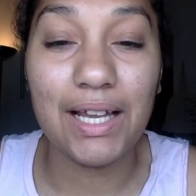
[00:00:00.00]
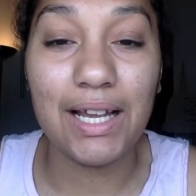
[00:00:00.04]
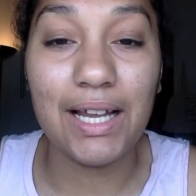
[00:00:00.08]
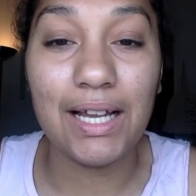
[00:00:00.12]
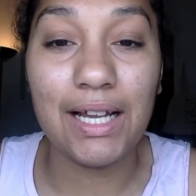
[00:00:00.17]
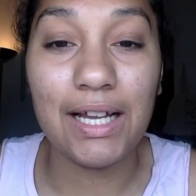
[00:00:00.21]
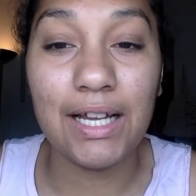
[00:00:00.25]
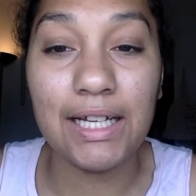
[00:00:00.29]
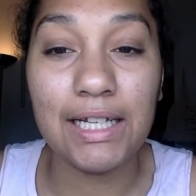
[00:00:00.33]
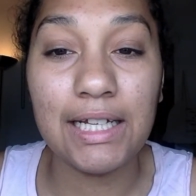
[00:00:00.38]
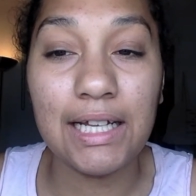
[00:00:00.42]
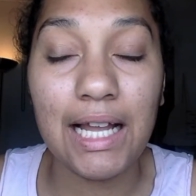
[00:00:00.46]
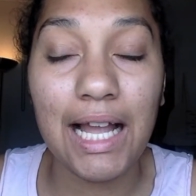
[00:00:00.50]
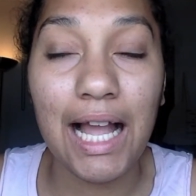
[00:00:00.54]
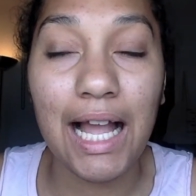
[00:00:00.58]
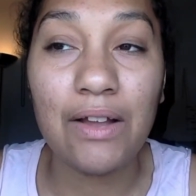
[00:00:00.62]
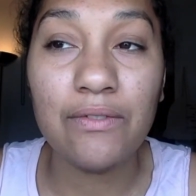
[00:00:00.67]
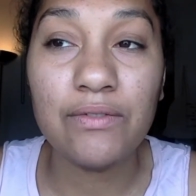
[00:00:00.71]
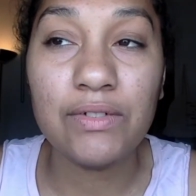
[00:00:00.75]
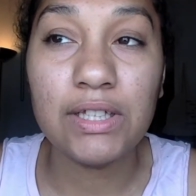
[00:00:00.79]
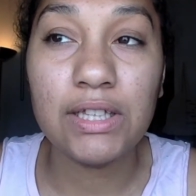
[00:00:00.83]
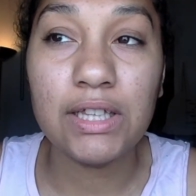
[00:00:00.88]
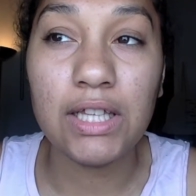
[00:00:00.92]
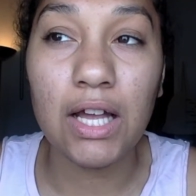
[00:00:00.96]
I
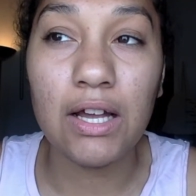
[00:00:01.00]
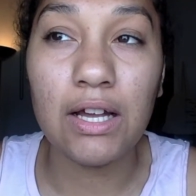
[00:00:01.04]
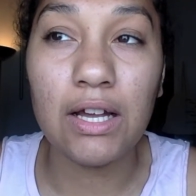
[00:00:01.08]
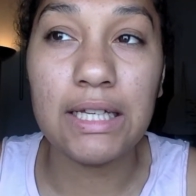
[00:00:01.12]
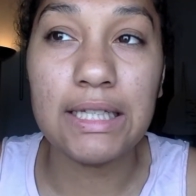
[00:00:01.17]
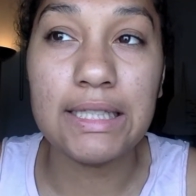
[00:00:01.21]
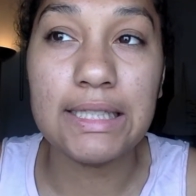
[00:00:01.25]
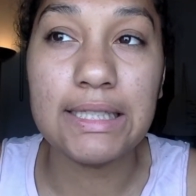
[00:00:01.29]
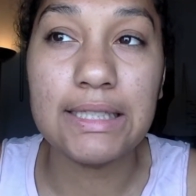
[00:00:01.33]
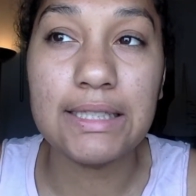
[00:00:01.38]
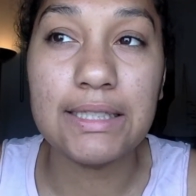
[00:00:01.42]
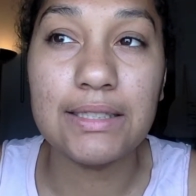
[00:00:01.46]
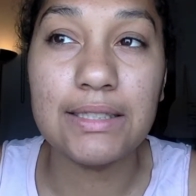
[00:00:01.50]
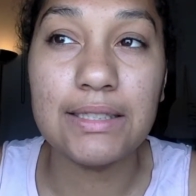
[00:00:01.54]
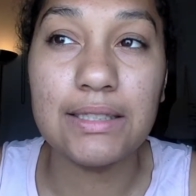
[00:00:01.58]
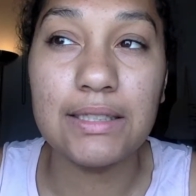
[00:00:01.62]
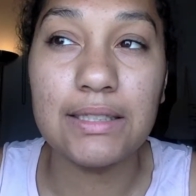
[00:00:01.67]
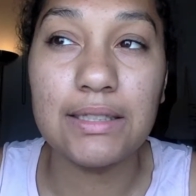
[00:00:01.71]
haven't lost